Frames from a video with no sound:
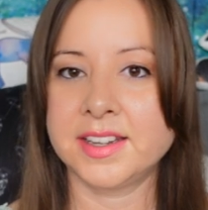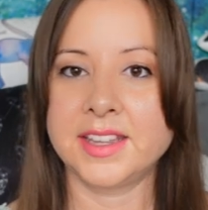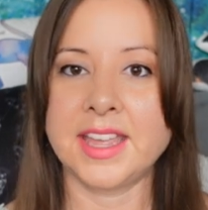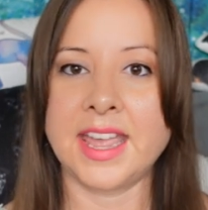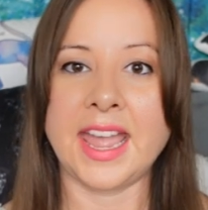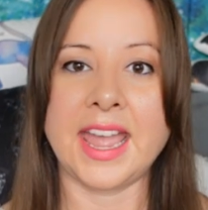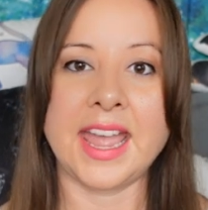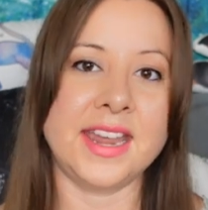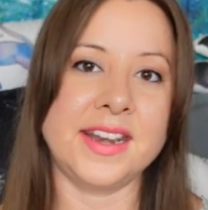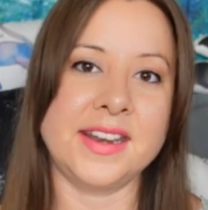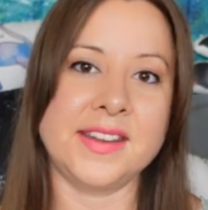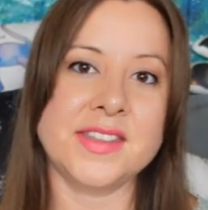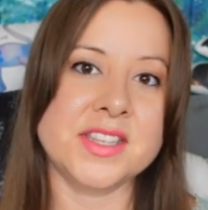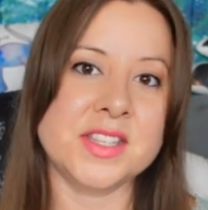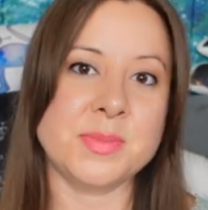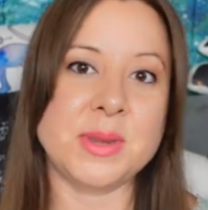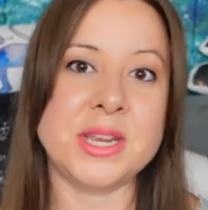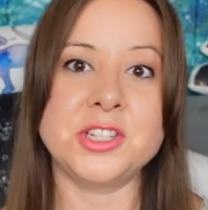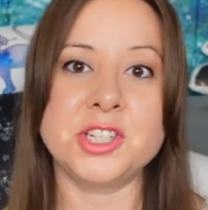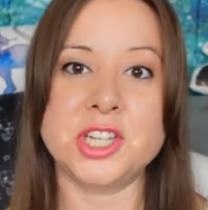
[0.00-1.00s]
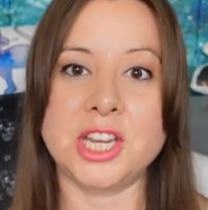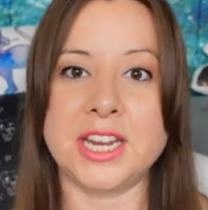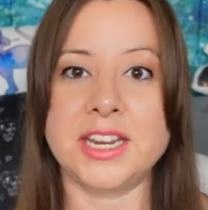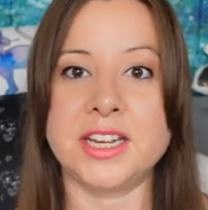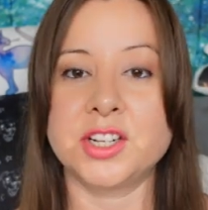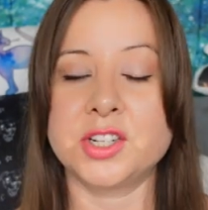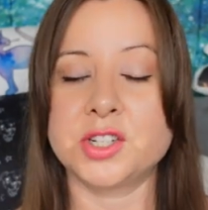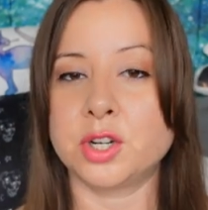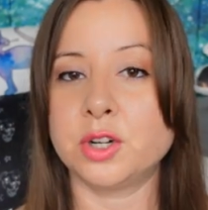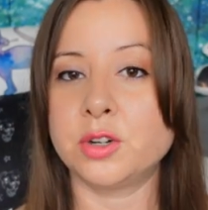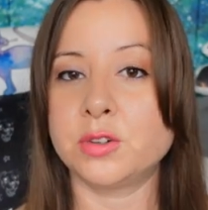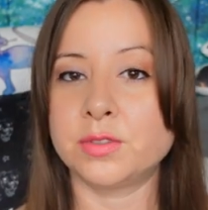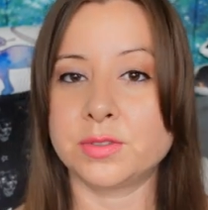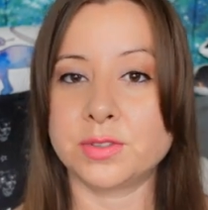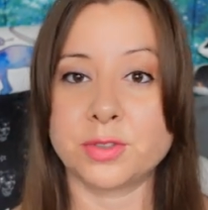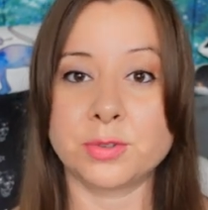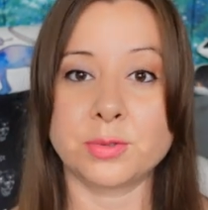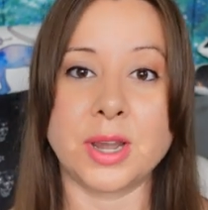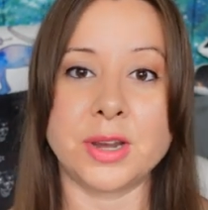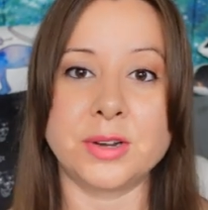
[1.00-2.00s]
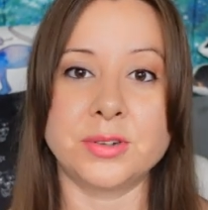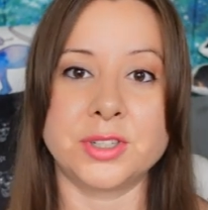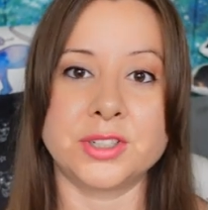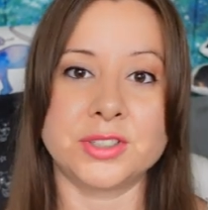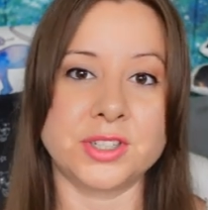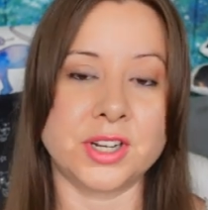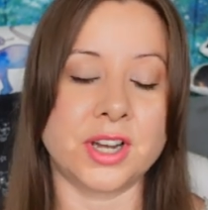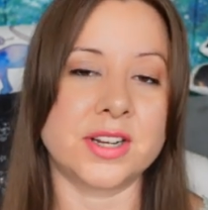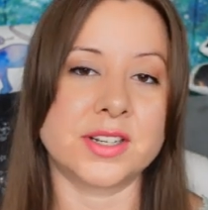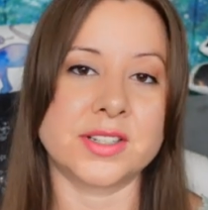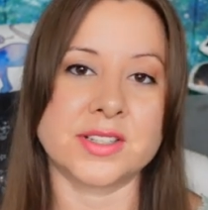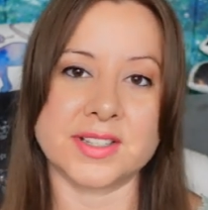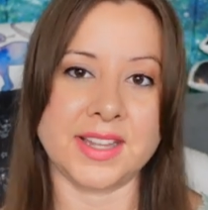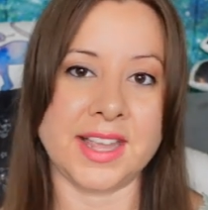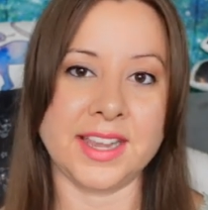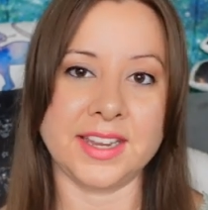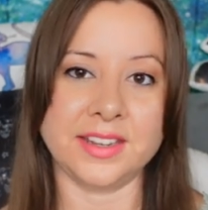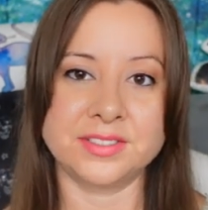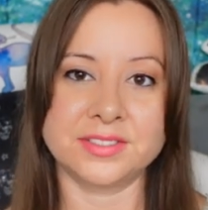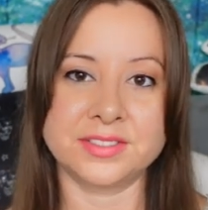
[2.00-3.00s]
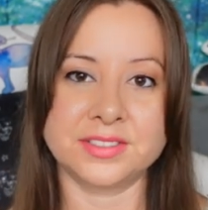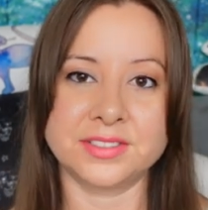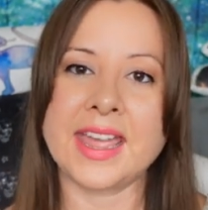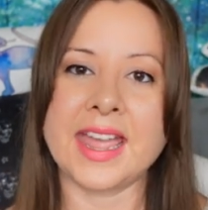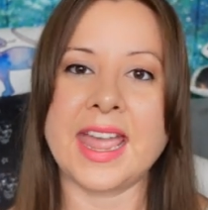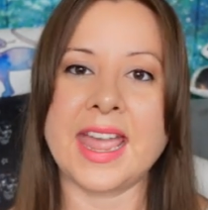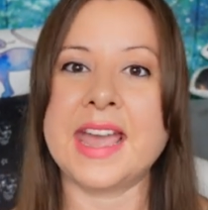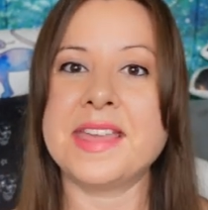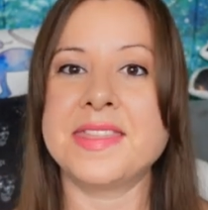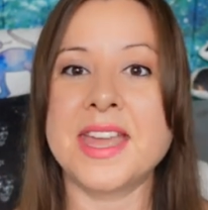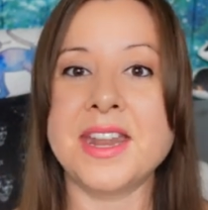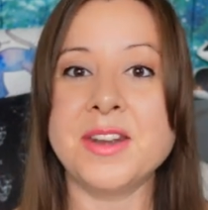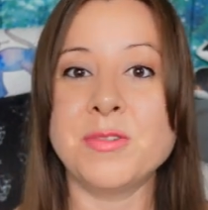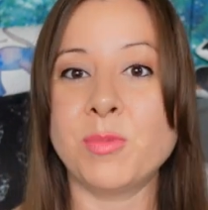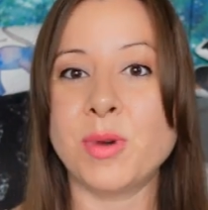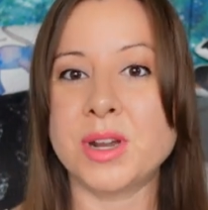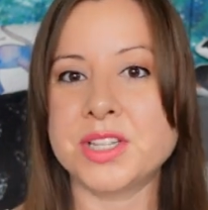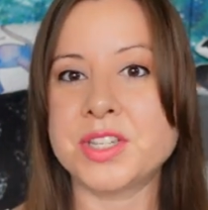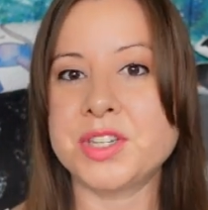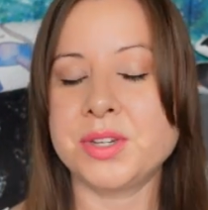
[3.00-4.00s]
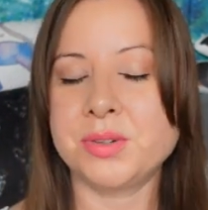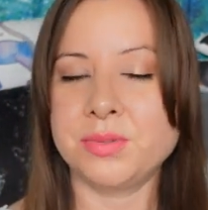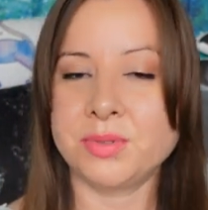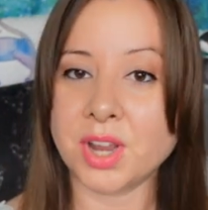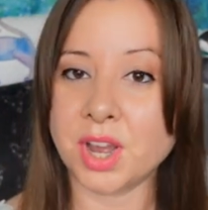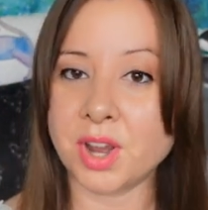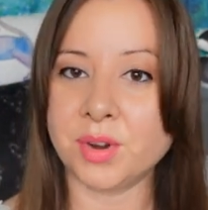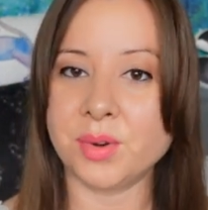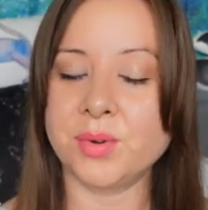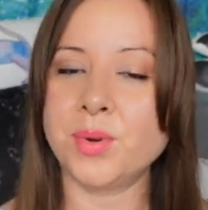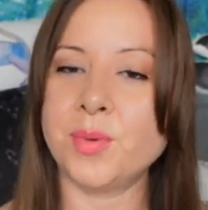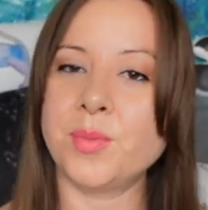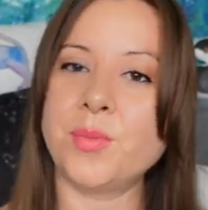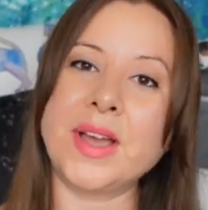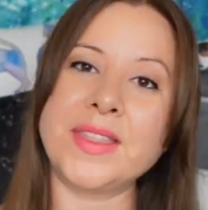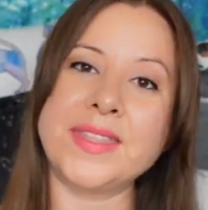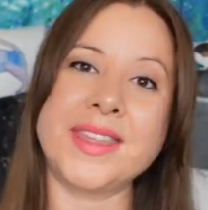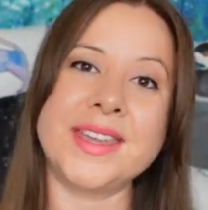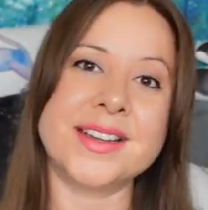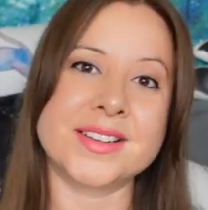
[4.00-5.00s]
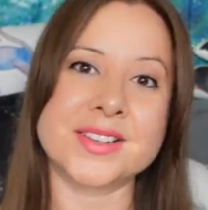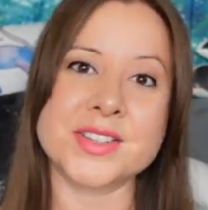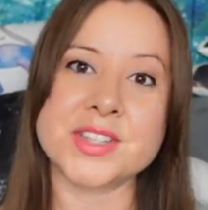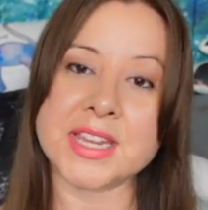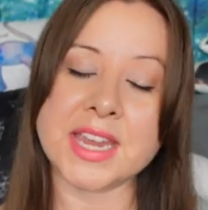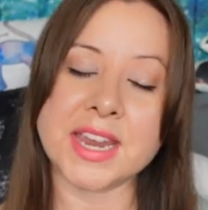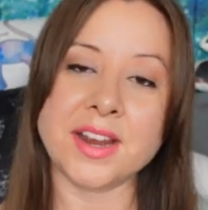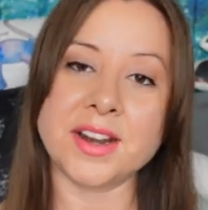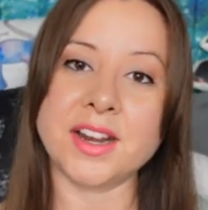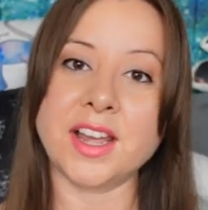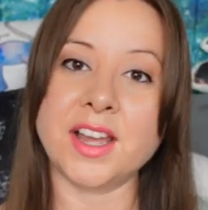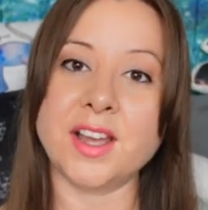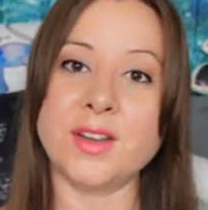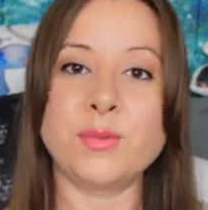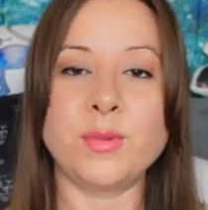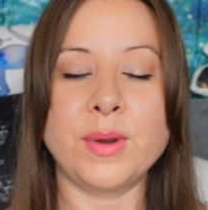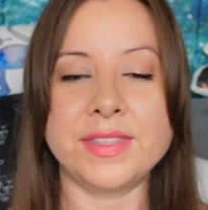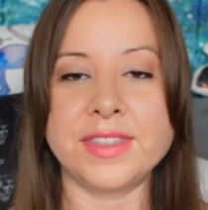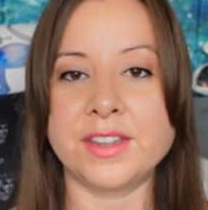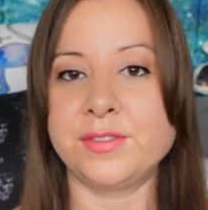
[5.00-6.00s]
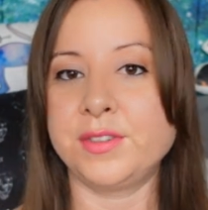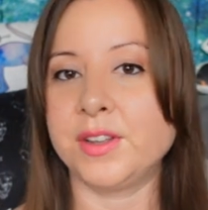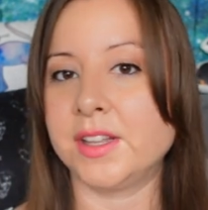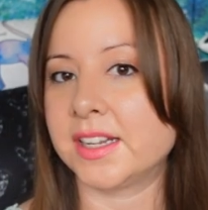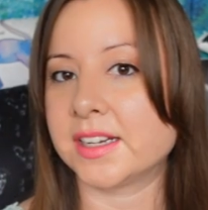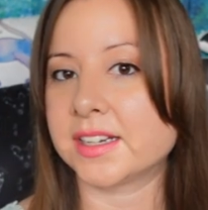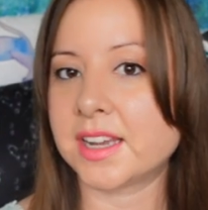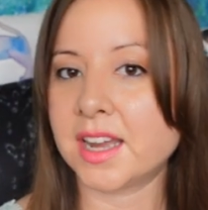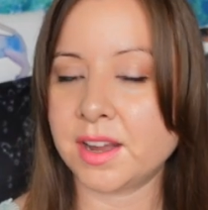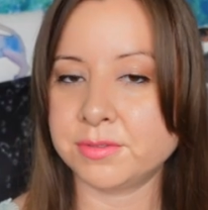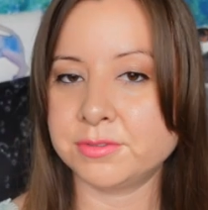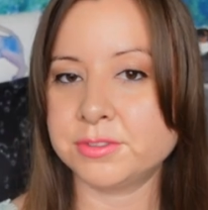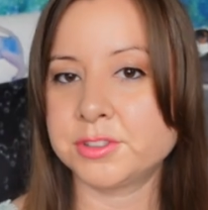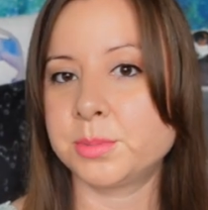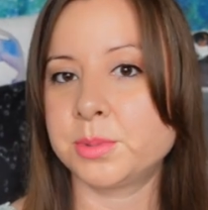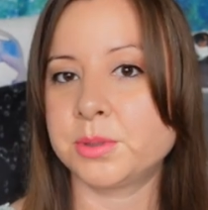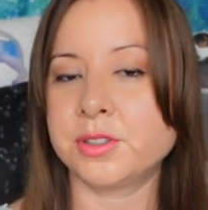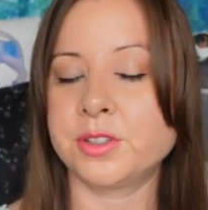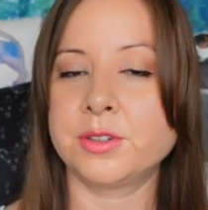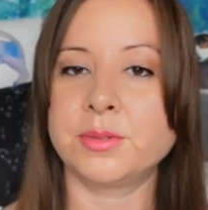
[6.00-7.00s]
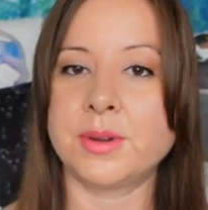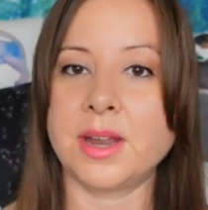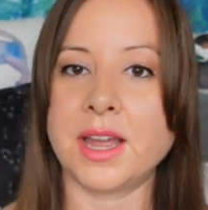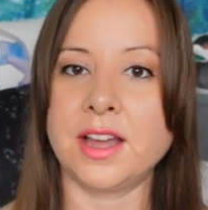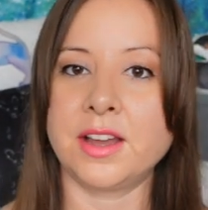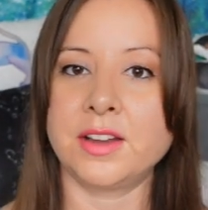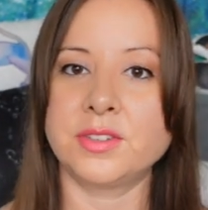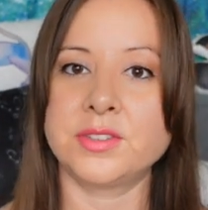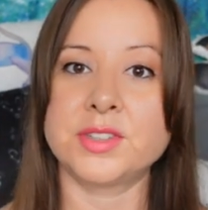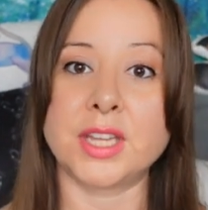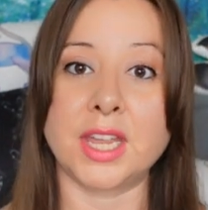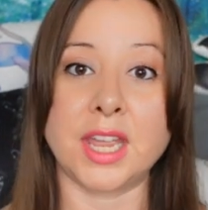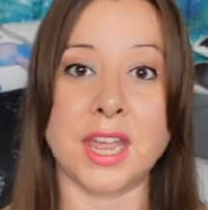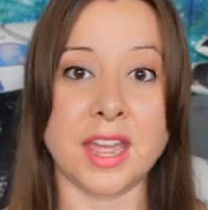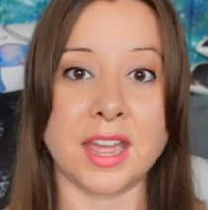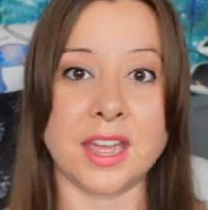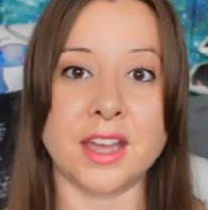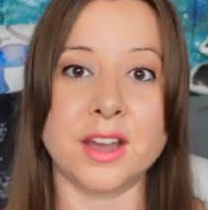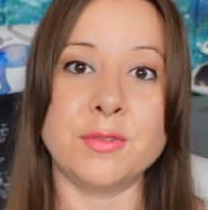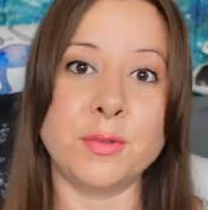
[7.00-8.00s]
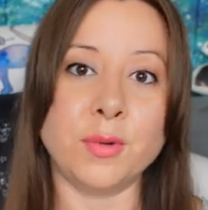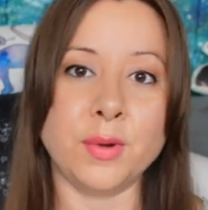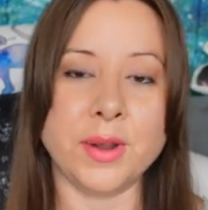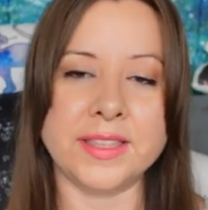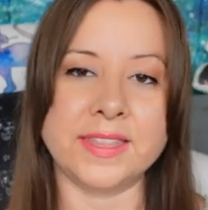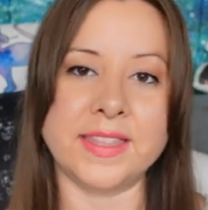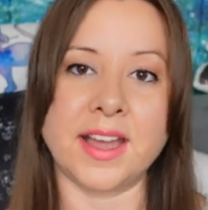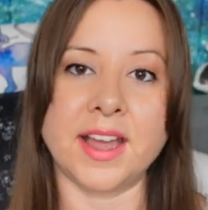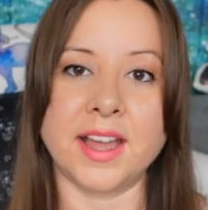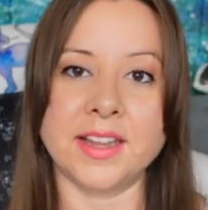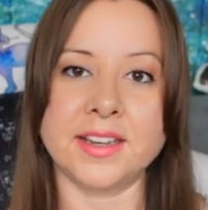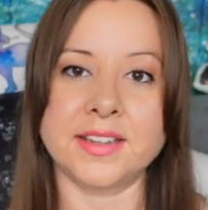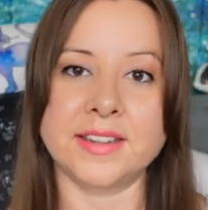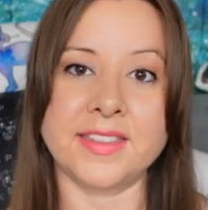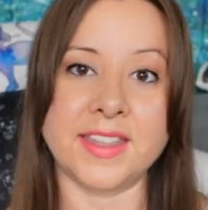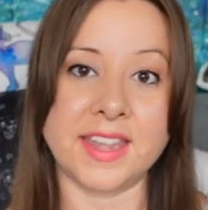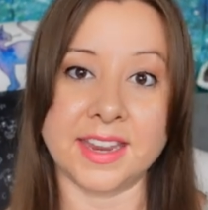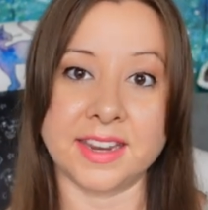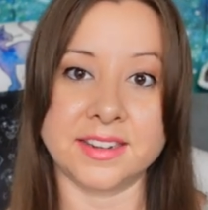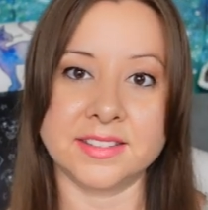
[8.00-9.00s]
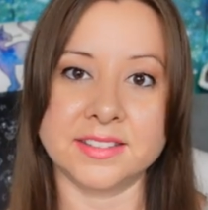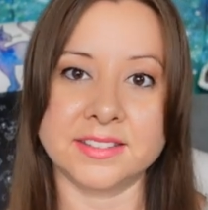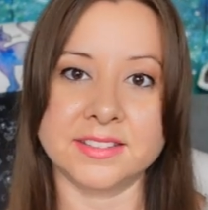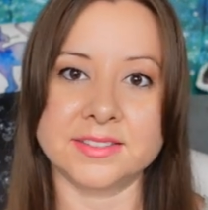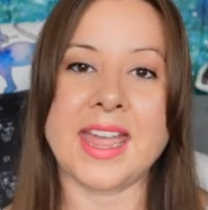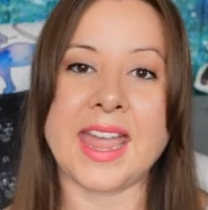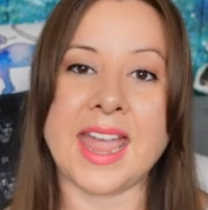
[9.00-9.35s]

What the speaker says: And this may change throughout your dog's life. And then once you know what they are scared of, what they feel uncomfortable around, avoid that thing.